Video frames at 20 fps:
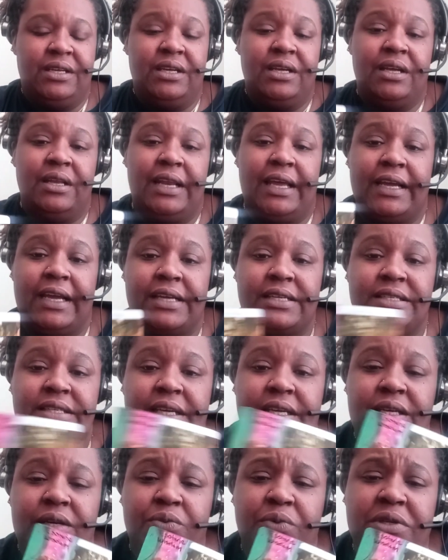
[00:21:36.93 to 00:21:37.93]
like I
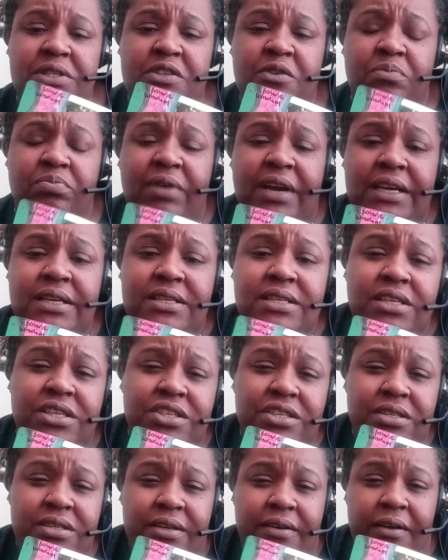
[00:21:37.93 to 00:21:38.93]
say, he went to a
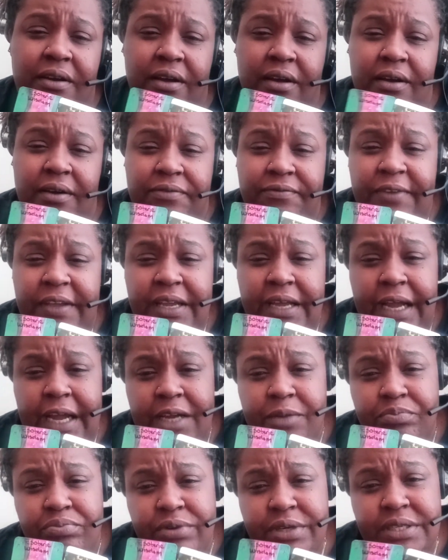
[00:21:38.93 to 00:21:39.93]
practitioner, a fake high
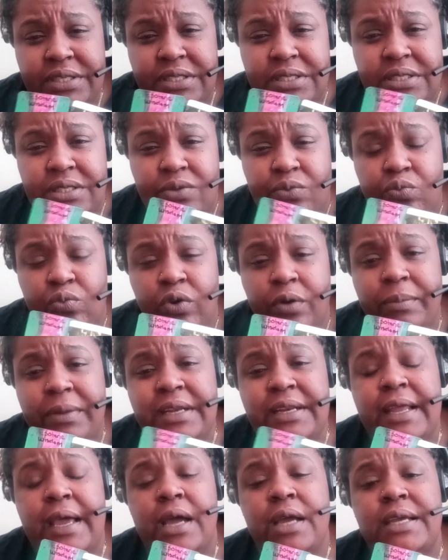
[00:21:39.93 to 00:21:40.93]
priestess, a
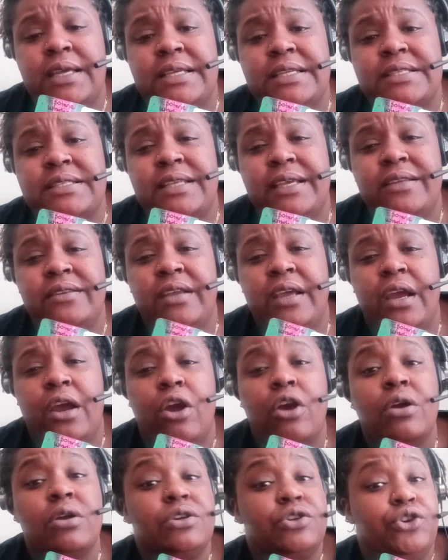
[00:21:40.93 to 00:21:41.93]
woman that is in
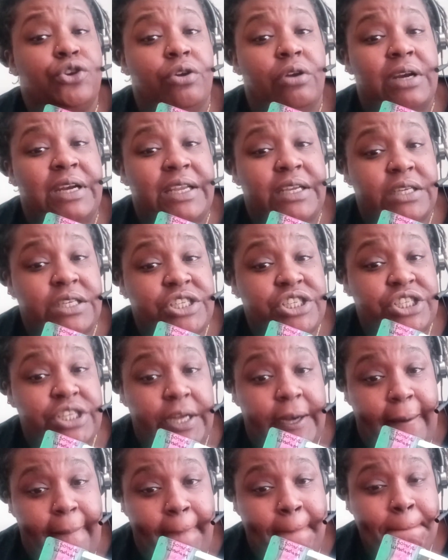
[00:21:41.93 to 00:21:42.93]
her
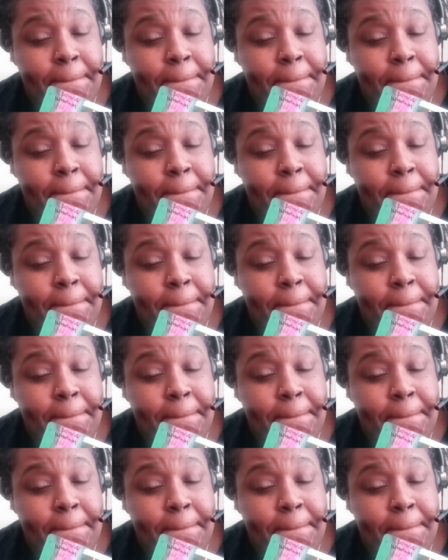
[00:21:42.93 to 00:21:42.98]
dereliction